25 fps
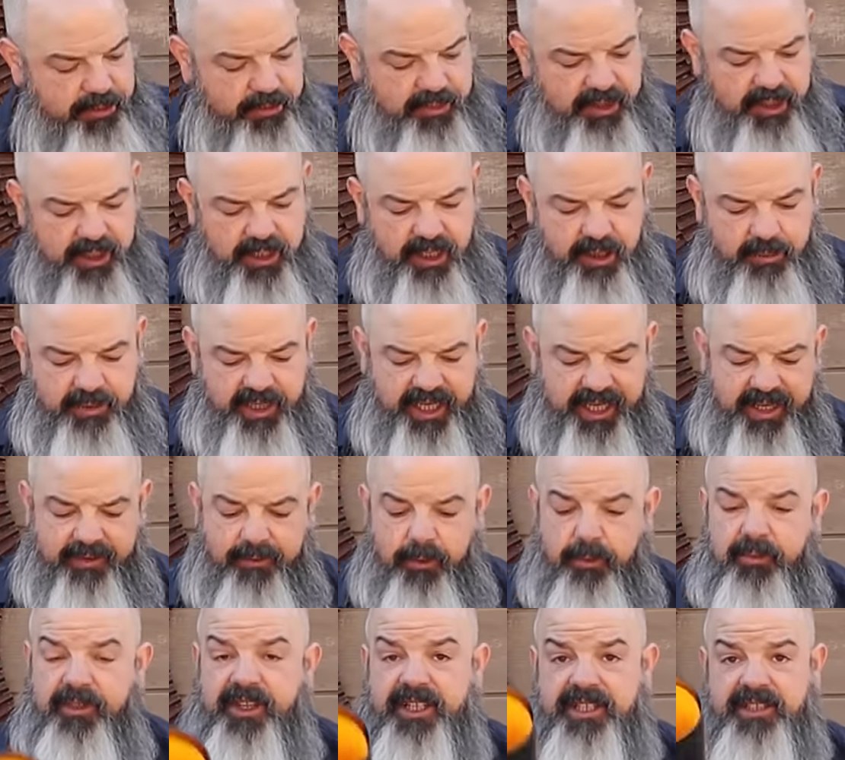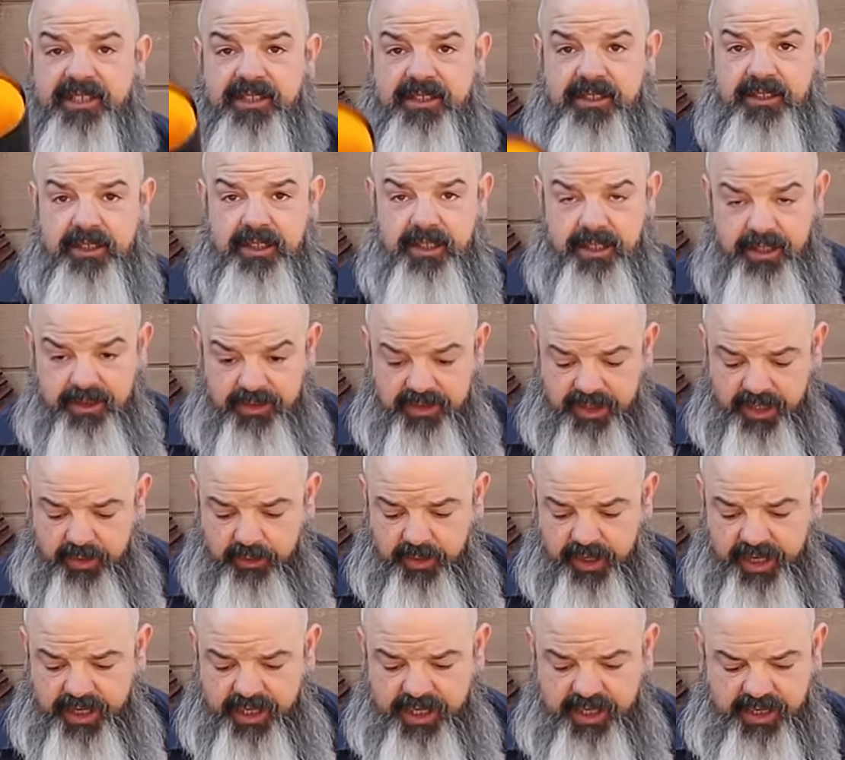them. I'm gonna give them this thing
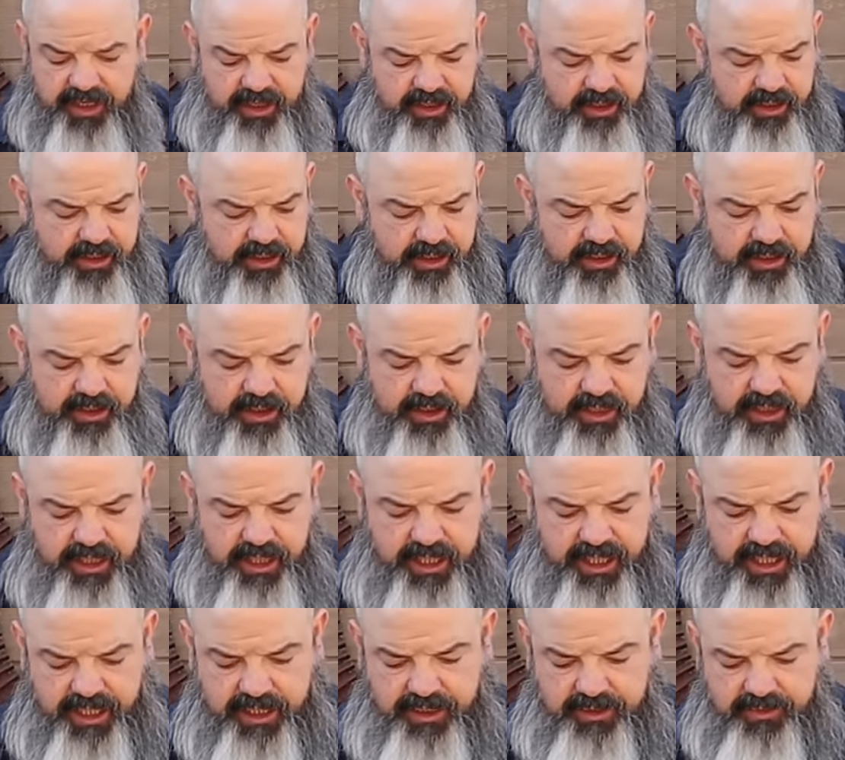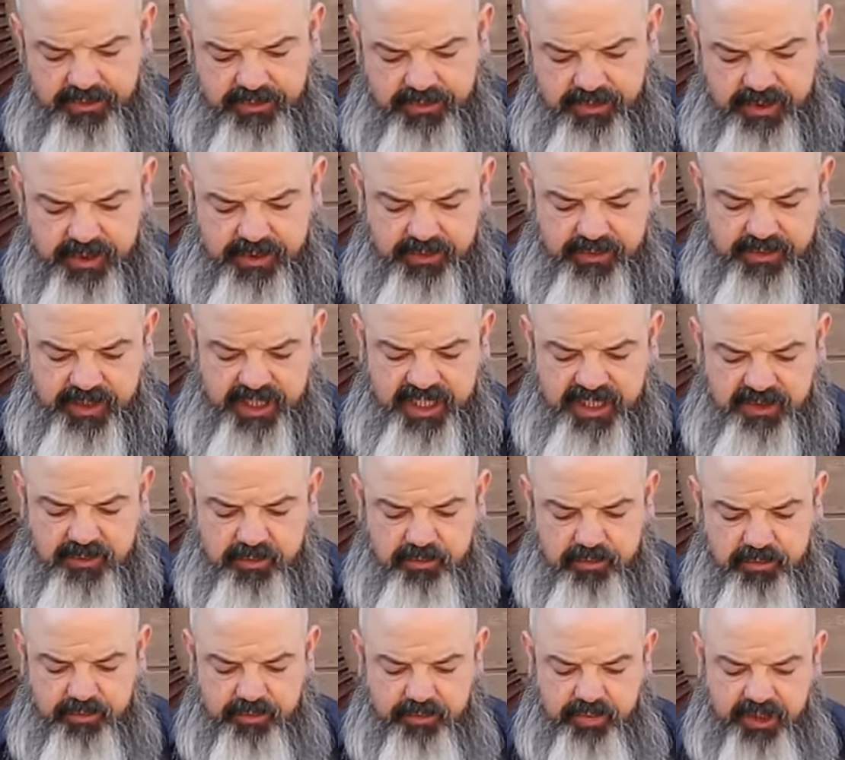right here and these
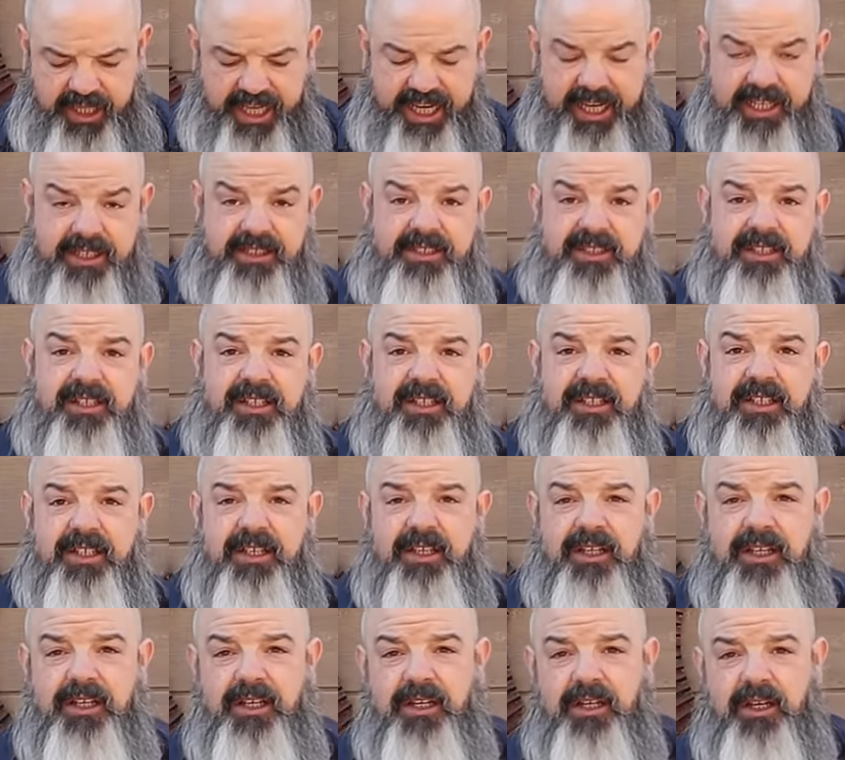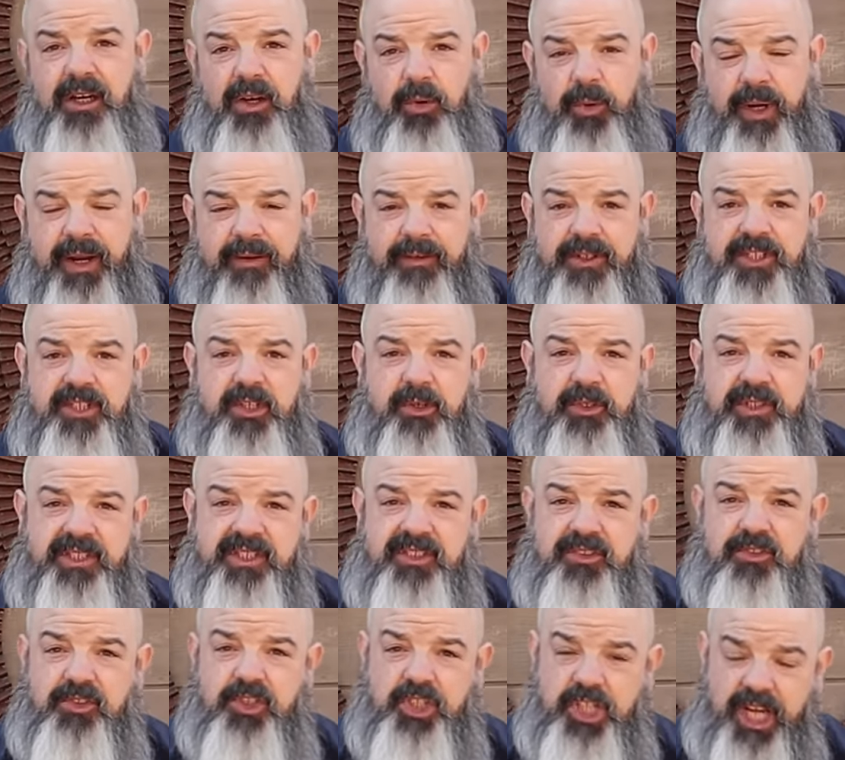plants or whatever. So
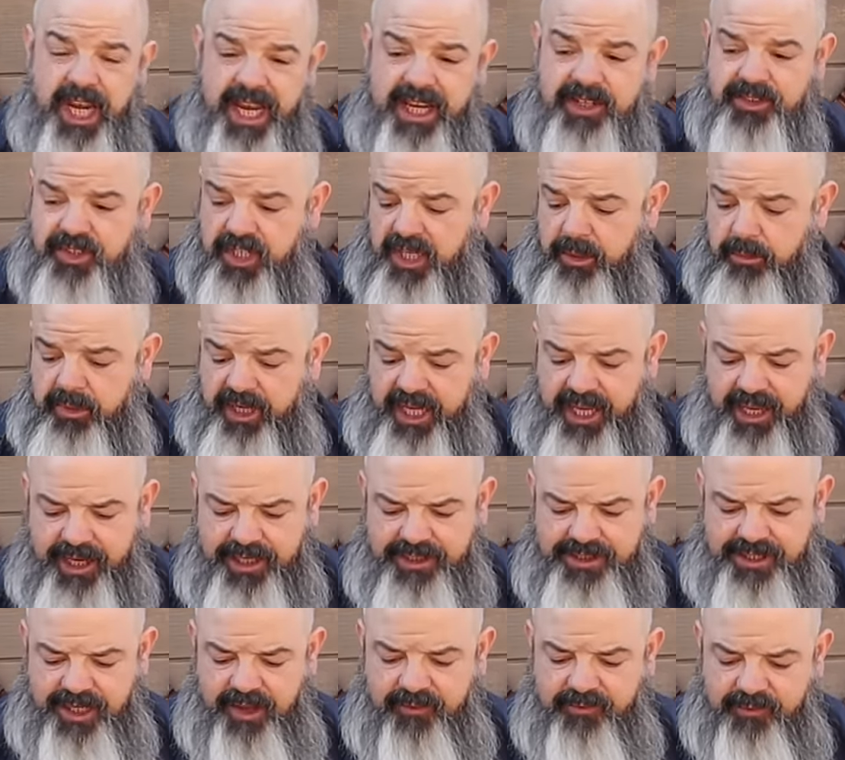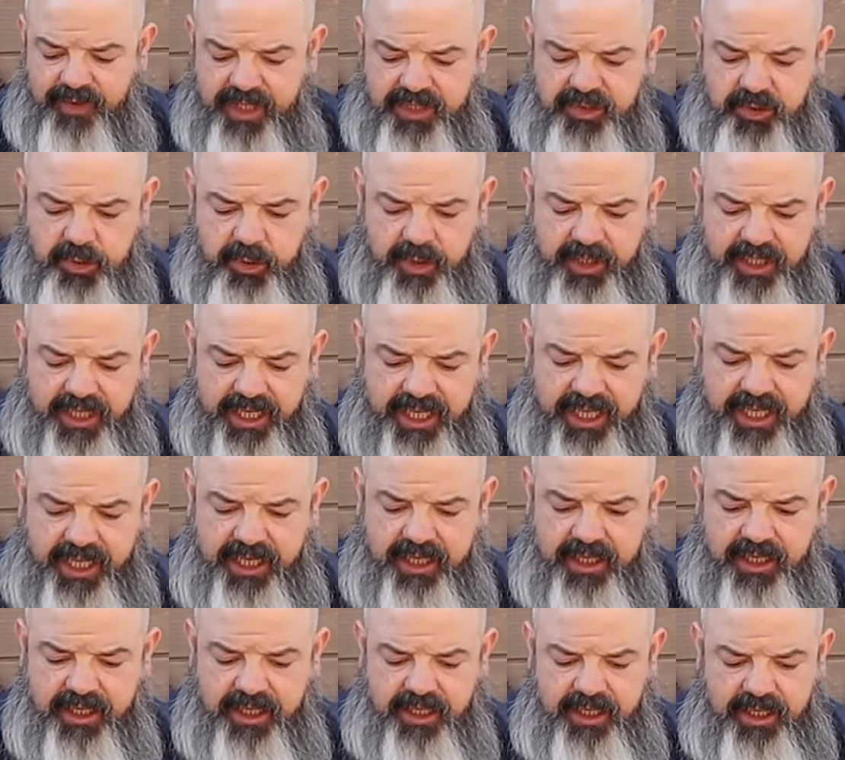it's changing because eventually
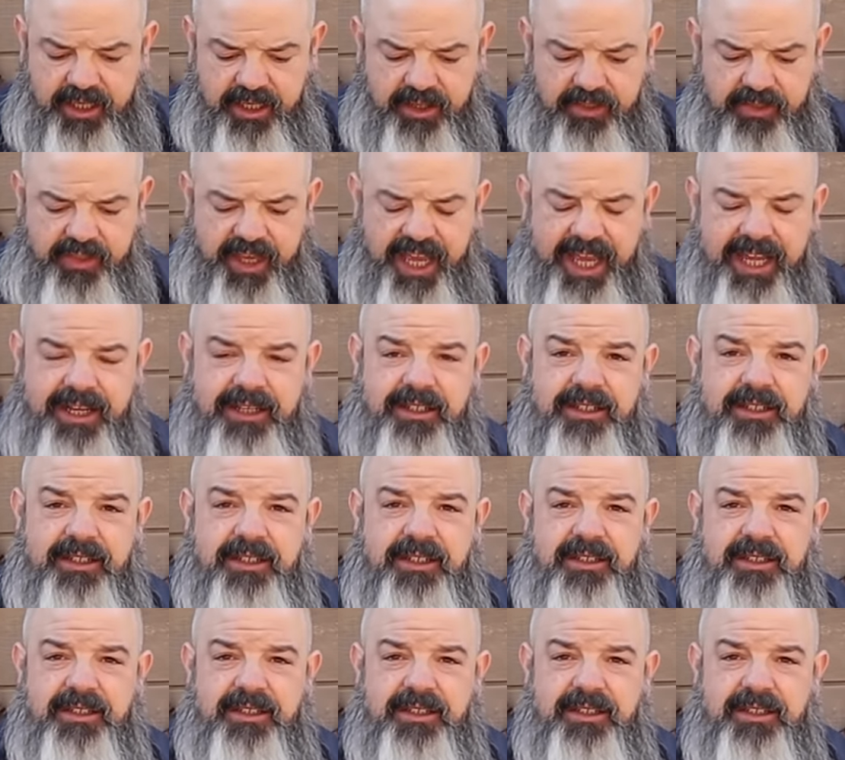that